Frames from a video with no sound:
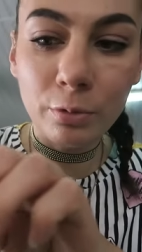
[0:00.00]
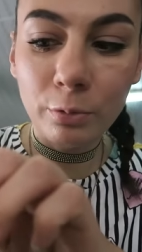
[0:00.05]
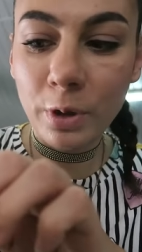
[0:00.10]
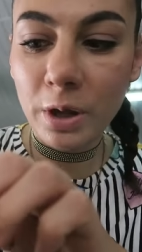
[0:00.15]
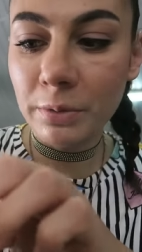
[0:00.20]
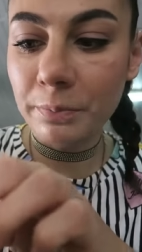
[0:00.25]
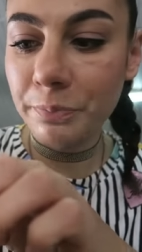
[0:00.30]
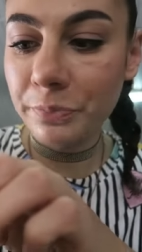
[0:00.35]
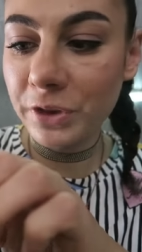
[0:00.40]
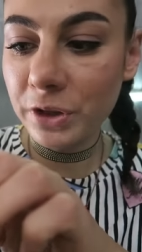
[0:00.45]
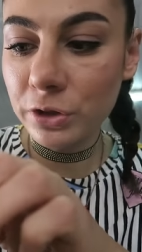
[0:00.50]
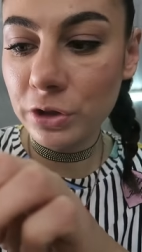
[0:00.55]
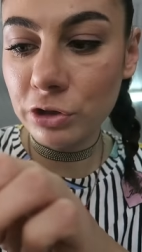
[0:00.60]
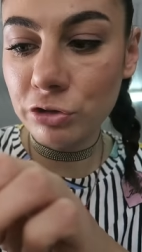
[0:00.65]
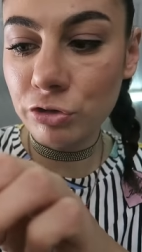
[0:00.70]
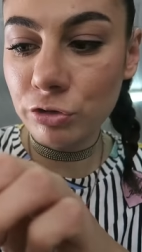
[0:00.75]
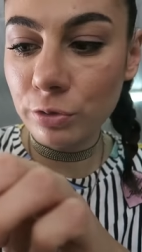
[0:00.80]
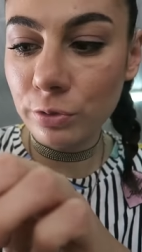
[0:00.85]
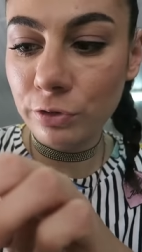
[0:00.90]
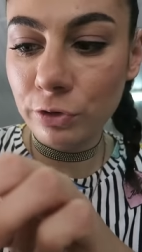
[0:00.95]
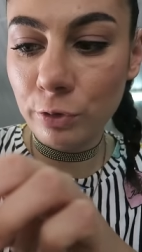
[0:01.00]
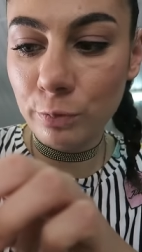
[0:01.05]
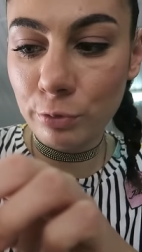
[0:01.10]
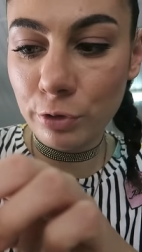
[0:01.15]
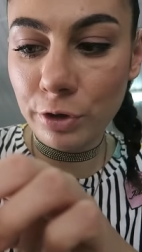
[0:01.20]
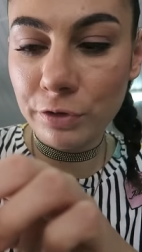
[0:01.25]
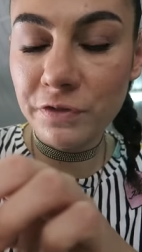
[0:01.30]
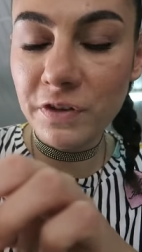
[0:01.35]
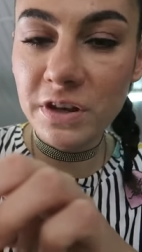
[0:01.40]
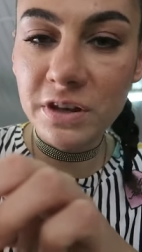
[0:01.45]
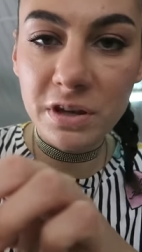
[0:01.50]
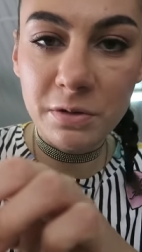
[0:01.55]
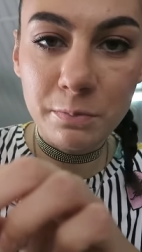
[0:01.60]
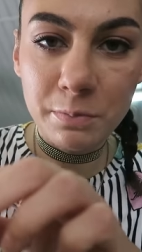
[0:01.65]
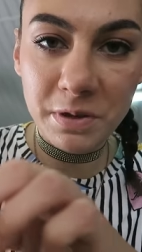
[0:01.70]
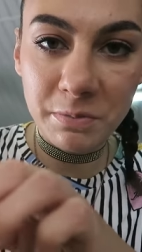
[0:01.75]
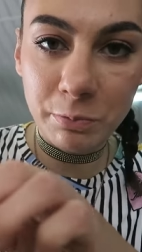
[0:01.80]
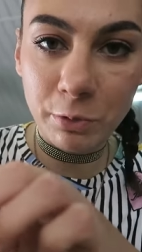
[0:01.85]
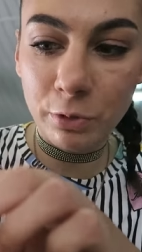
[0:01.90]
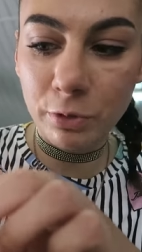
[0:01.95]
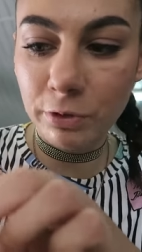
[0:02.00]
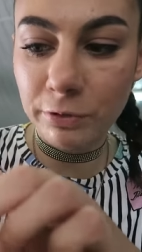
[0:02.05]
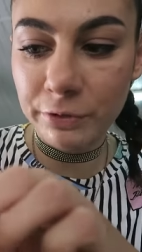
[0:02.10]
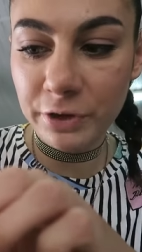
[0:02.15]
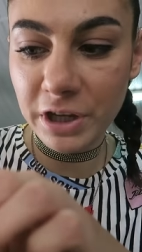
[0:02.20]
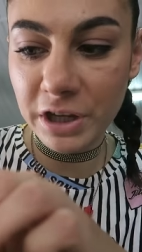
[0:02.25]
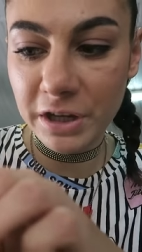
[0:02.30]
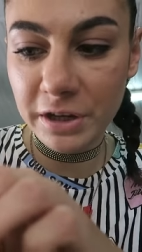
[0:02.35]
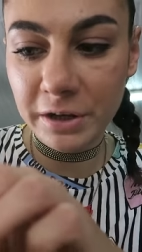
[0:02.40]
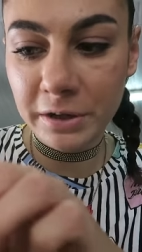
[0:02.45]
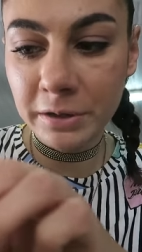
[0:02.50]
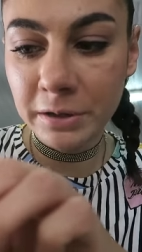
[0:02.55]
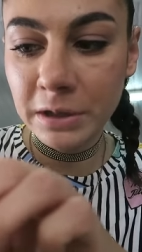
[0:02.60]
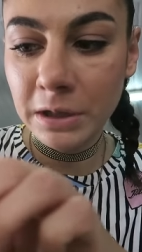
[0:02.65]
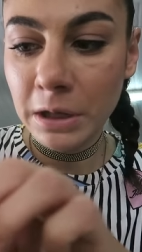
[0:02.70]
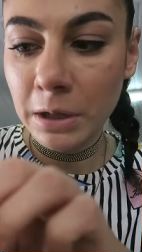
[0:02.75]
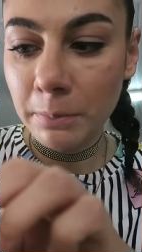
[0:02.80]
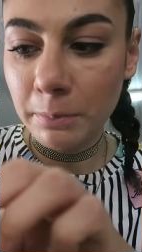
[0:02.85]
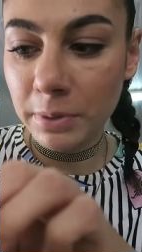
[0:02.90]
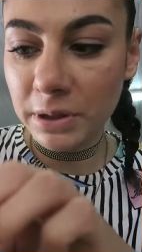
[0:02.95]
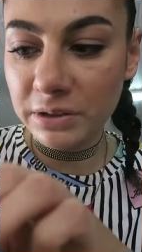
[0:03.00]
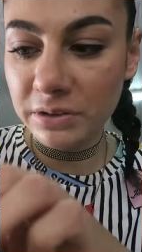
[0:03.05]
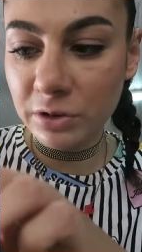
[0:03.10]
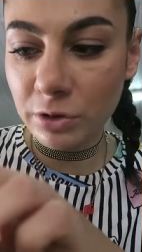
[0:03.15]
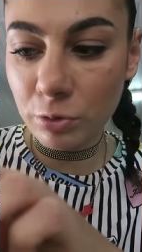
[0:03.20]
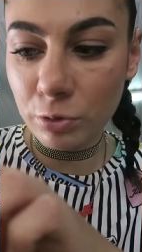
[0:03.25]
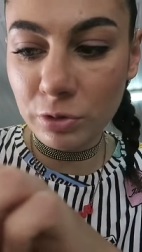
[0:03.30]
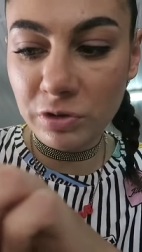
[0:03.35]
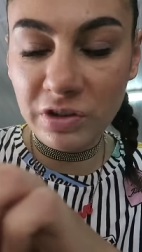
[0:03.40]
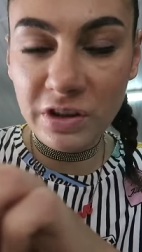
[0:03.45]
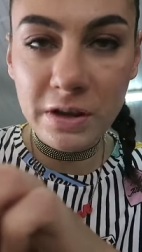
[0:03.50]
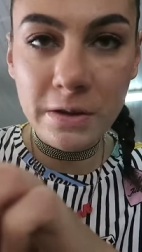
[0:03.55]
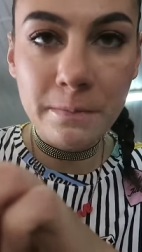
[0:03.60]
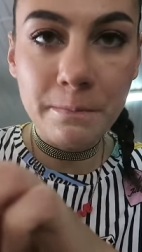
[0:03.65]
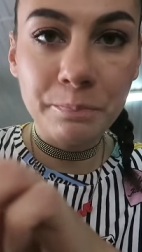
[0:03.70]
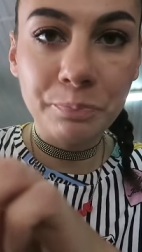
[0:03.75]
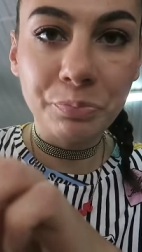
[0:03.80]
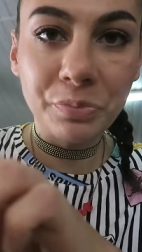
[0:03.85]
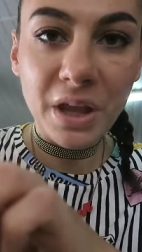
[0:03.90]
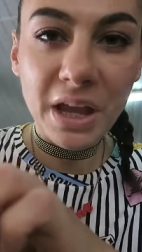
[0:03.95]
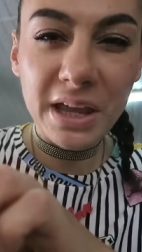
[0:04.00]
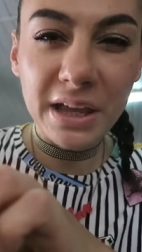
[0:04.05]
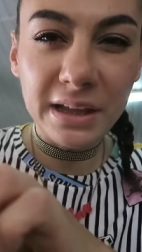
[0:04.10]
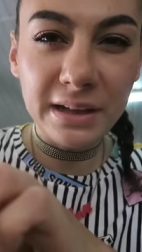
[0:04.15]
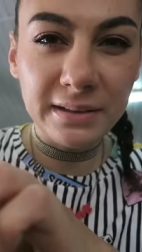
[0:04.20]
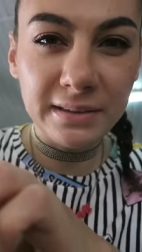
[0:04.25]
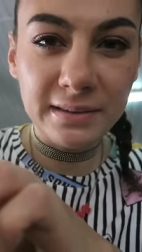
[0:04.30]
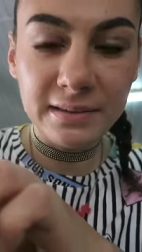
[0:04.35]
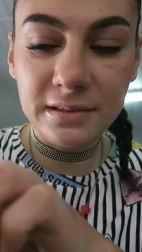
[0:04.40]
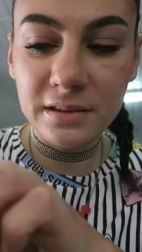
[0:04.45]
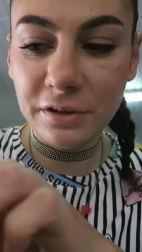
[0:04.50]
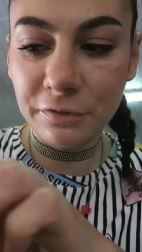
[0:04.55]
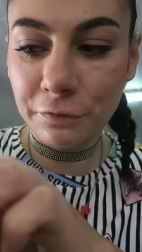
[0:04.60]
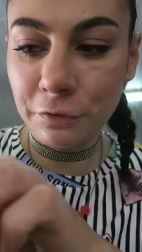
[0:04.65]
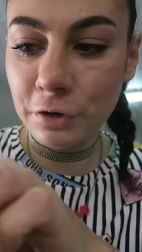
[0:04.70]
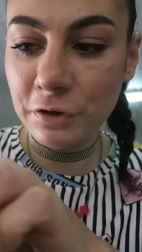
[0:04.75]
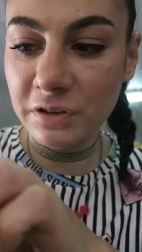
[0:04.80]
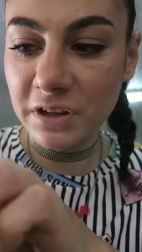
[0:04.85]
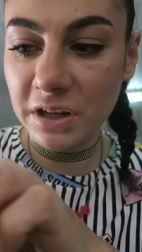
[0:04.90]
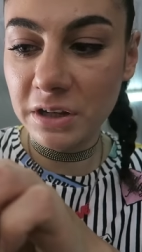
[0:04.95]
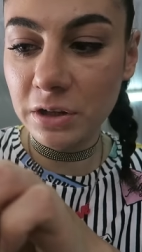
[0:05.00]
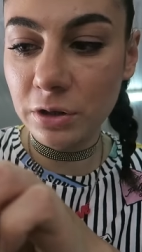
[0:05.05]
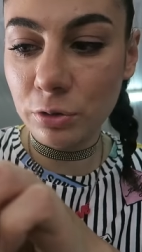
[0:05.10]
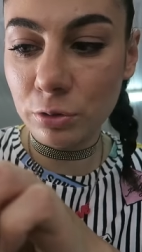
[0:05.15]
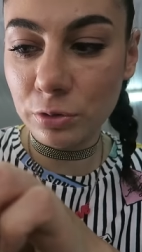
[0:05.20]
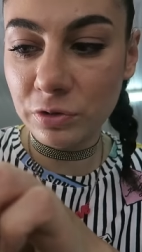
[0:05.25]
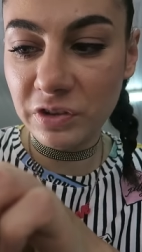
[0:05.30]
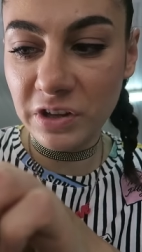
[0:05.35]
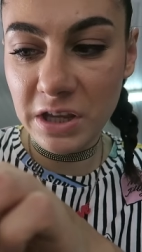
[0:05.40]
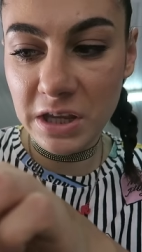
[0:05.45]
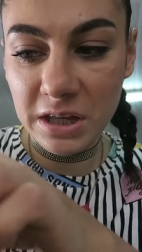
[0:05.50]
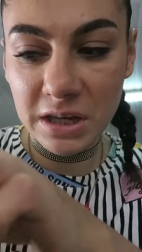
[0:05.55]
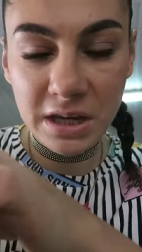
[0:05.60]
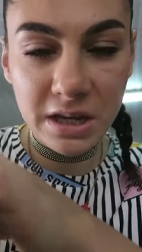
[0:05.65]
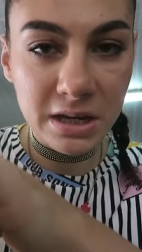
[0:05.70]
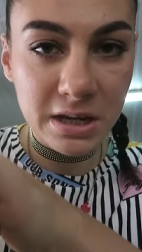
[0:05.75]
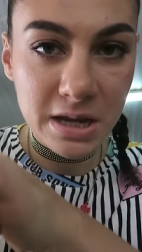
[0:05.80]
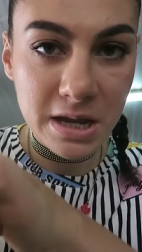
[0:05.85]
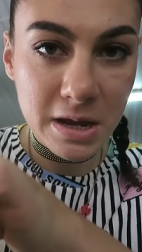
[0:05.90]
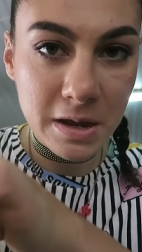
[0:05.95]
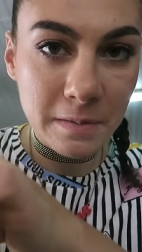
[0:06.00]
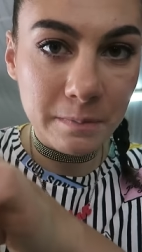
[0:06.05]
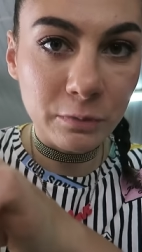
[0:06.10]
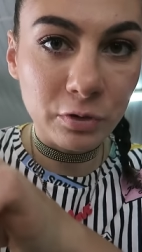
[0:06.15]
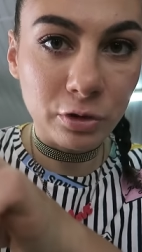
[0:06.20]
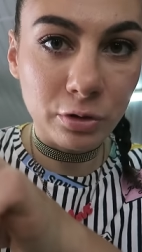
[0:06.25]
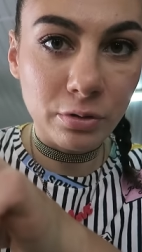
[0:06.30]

well, the Dutch also brought Indian people over here, but the roti it's different than the roti in India.